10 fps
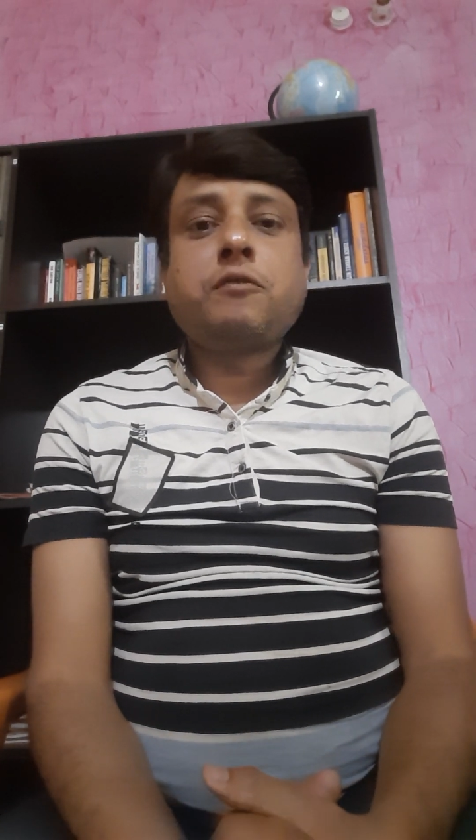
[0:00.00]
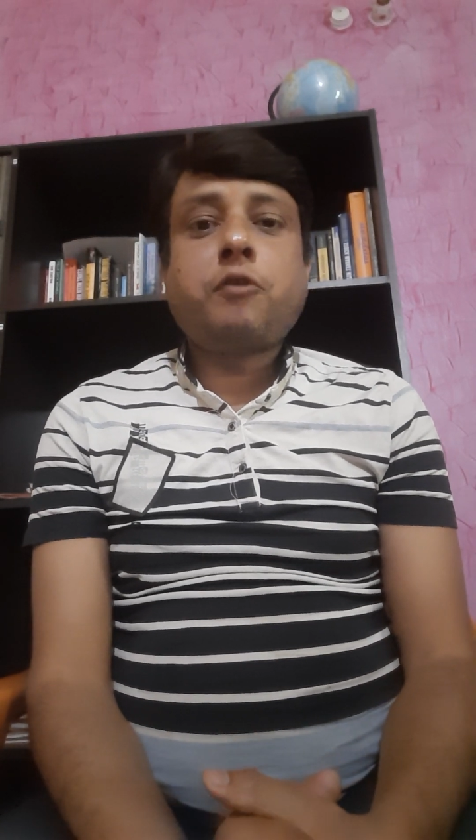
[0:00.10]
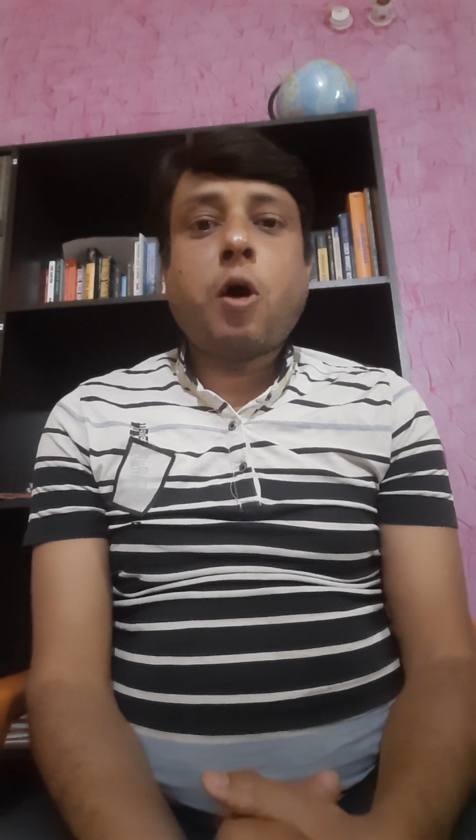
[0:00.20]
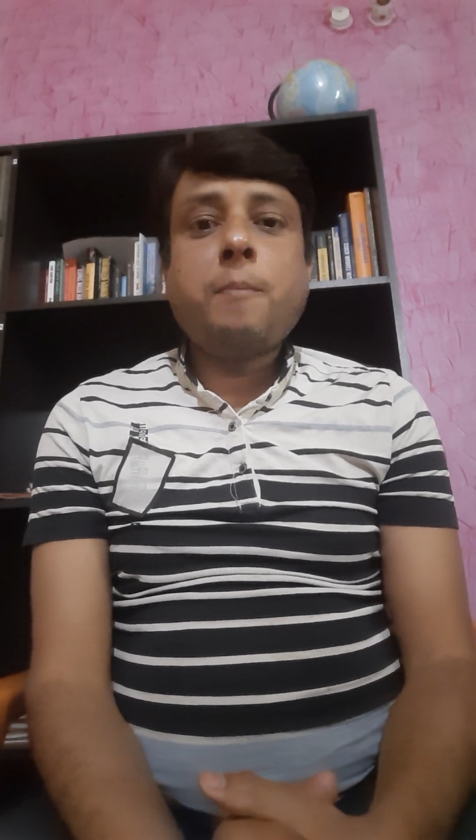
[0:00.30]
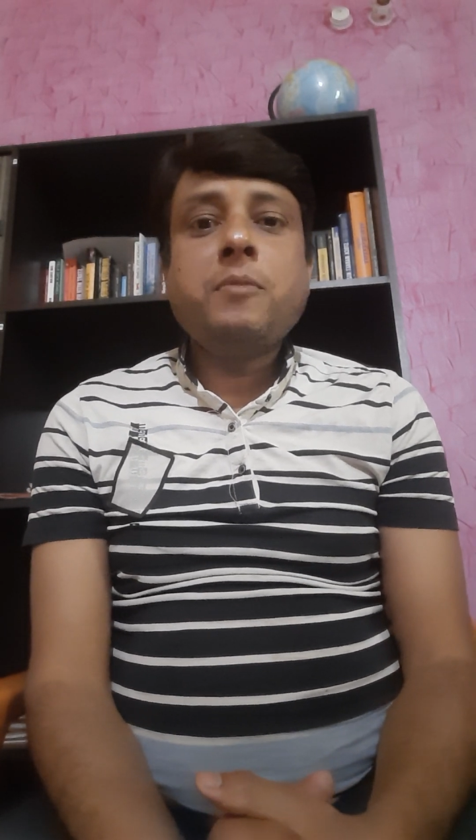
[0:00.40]

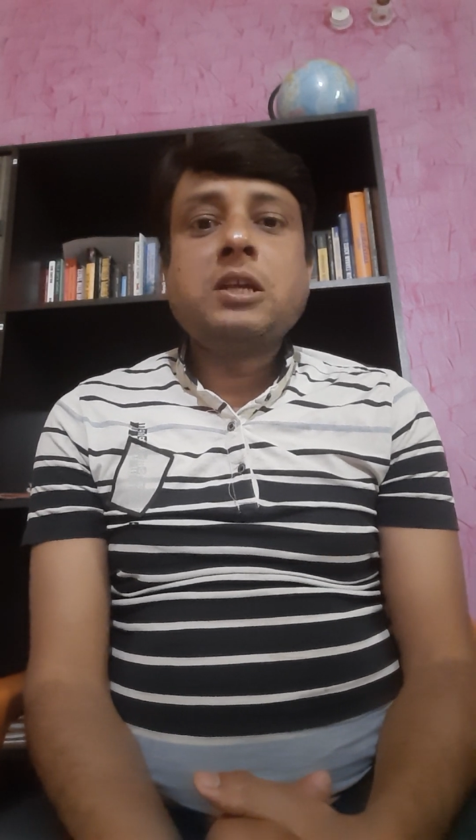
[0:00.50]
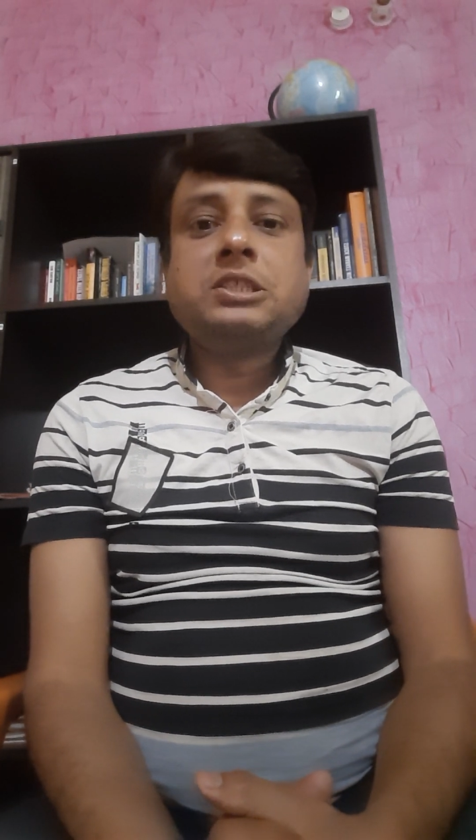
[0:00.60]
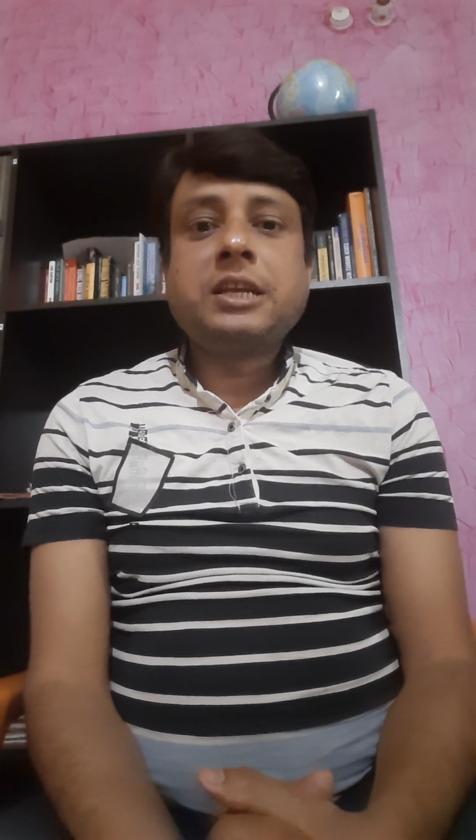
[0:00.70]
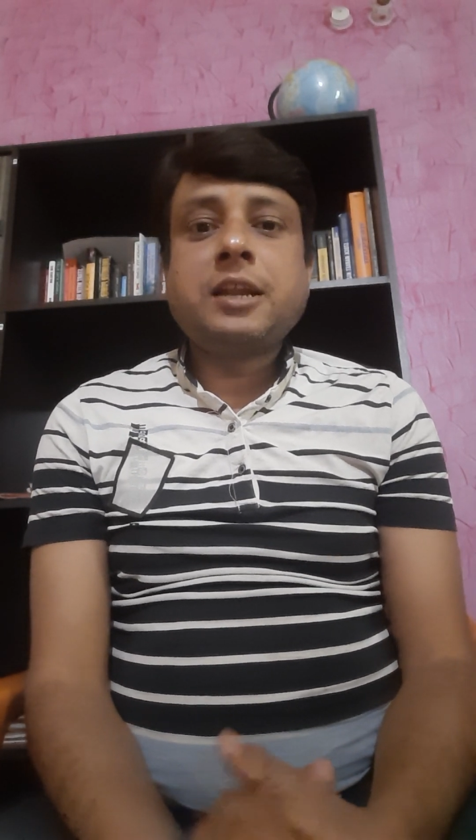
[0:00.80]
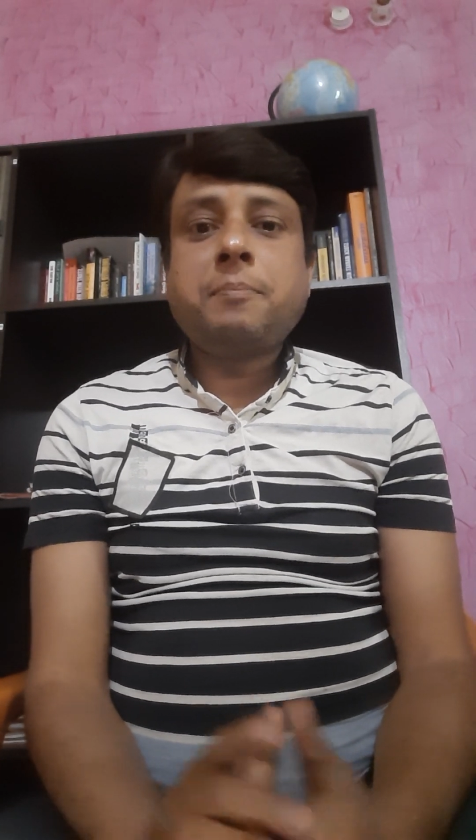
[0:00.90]
from
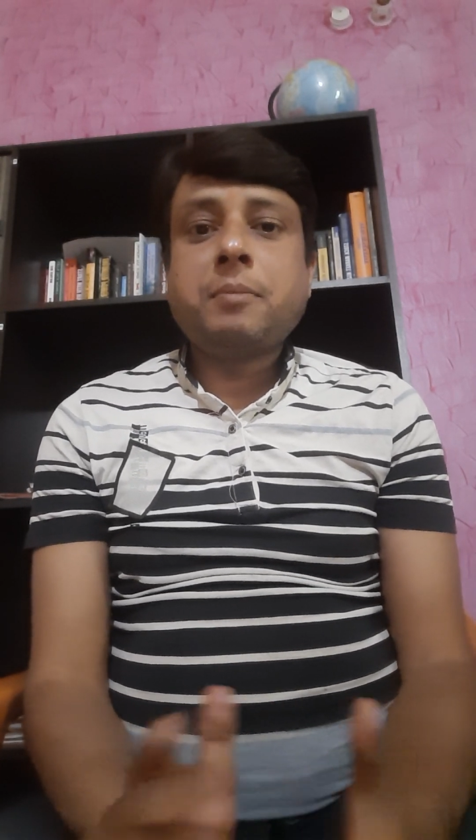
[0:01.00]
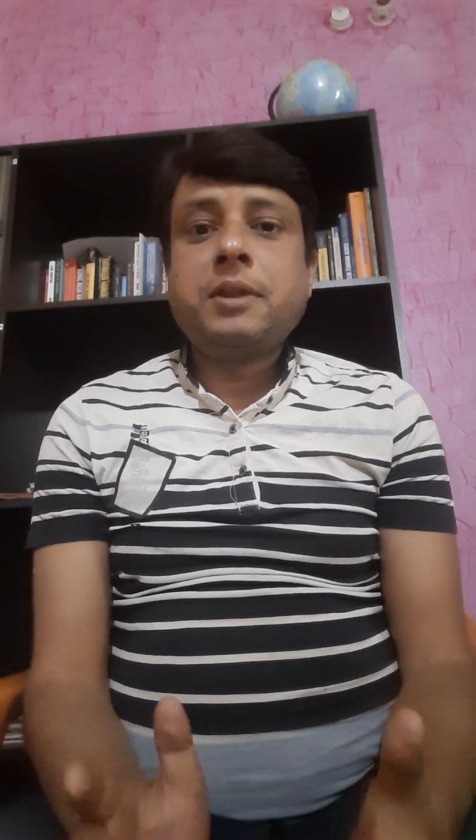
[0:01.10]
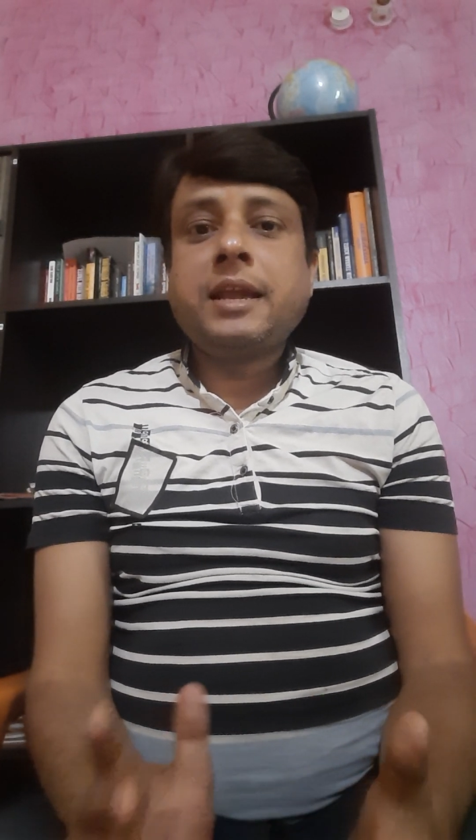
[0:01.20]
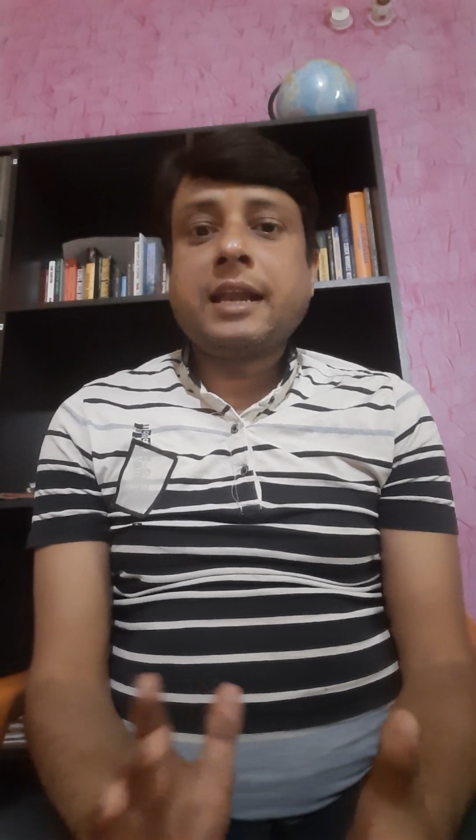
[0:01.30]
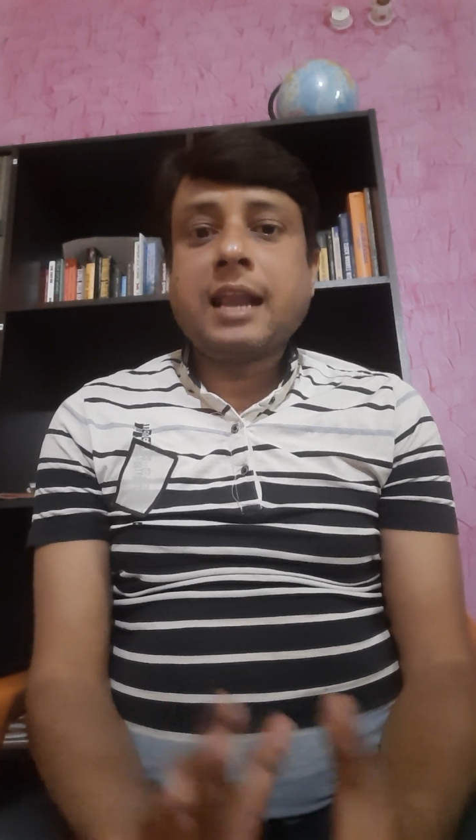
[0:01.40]
general public at